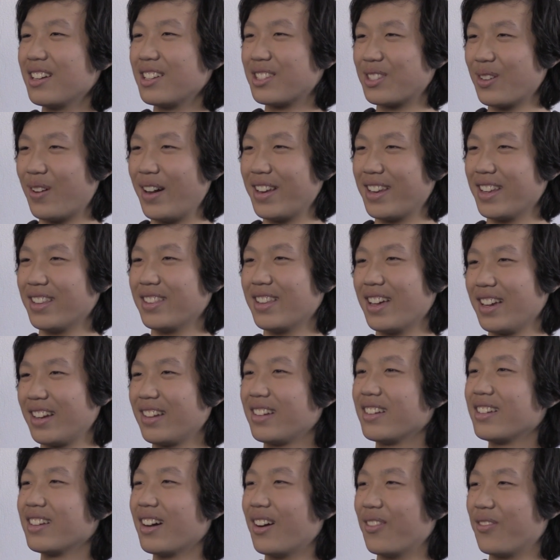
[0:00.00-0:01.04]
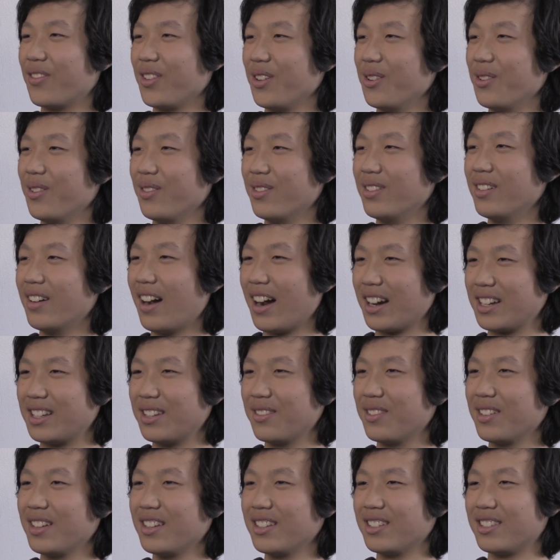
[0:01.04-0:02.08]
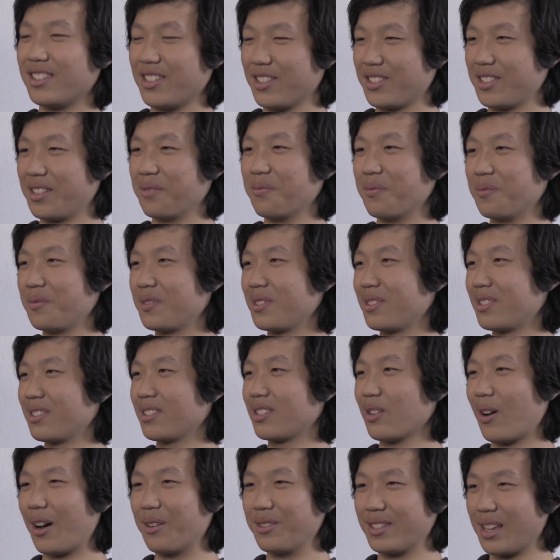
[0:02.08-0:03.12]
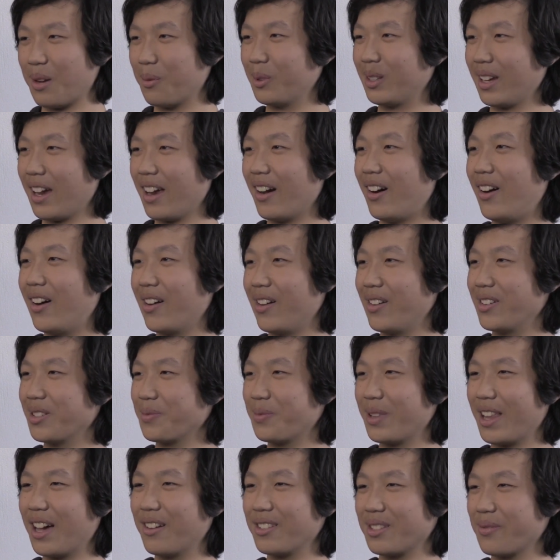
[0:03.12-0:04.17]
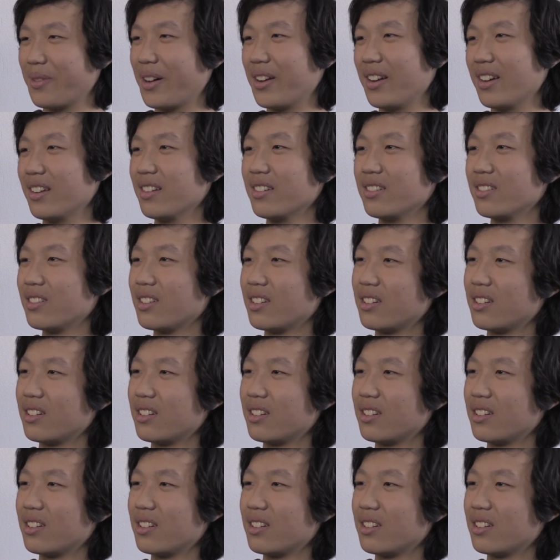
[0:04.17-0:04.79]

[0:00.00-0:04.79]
So I did like a few activities just to, so I was able to get honors, but that was about it.